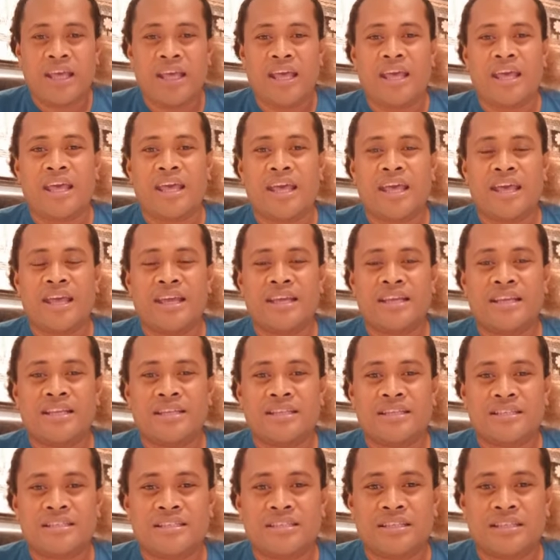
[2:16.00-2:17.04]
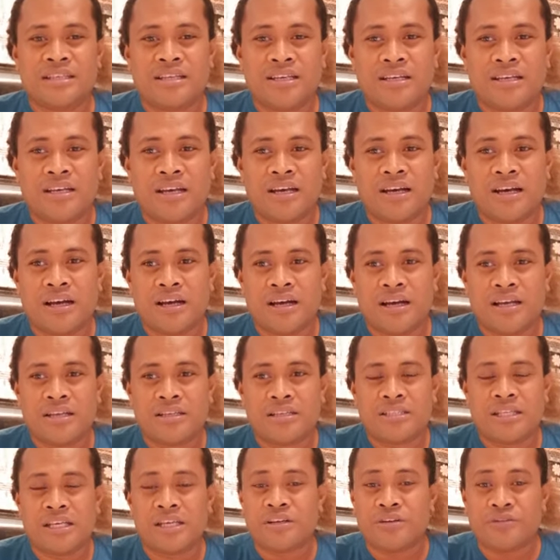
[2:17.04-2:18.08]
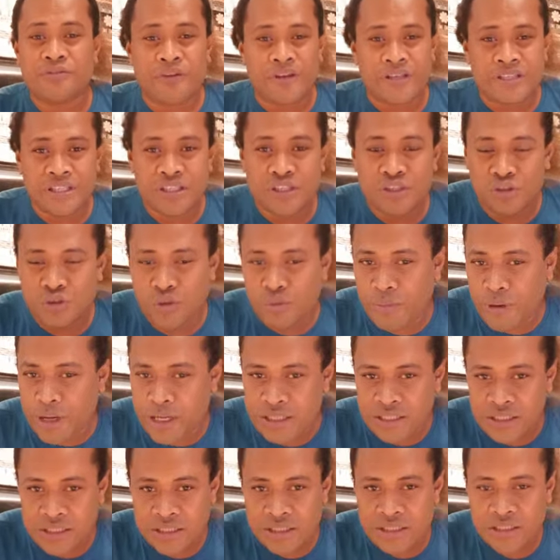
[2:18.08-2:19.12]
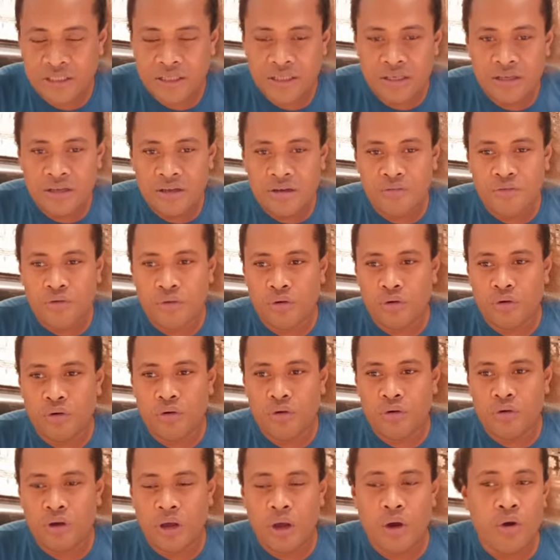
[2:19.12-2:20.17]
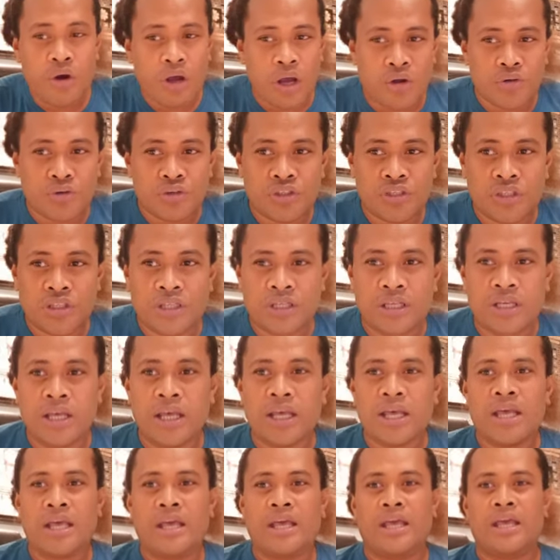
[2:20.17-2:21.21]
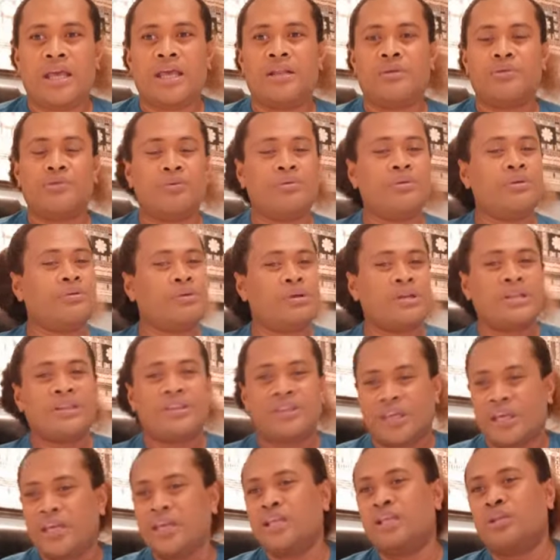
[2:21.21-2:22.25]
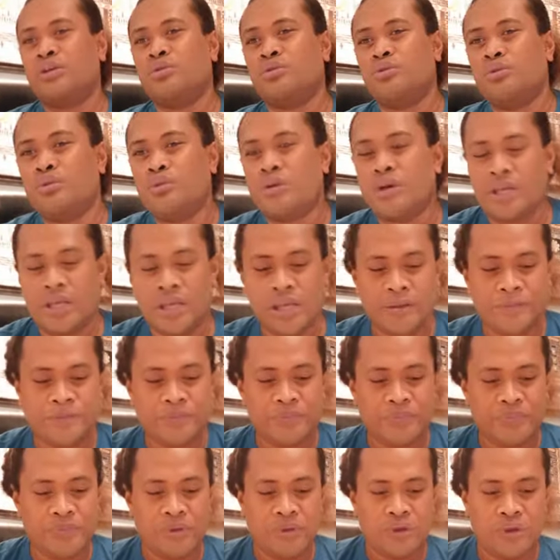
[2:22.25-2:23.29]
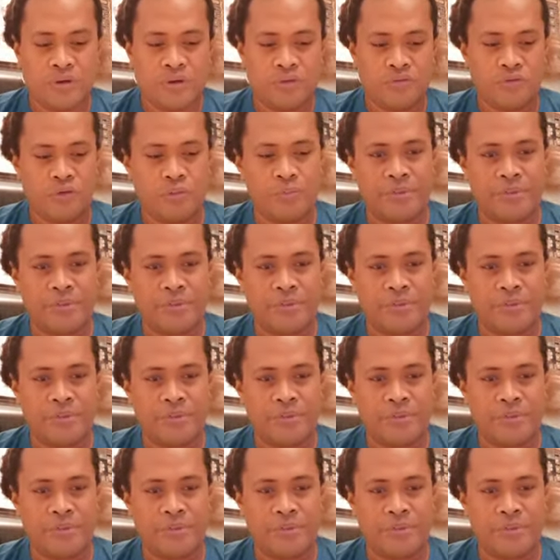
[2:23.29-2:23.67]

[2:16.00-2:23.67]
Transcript: and uh, sacrificing so much for our country. And we want to thank you eh, for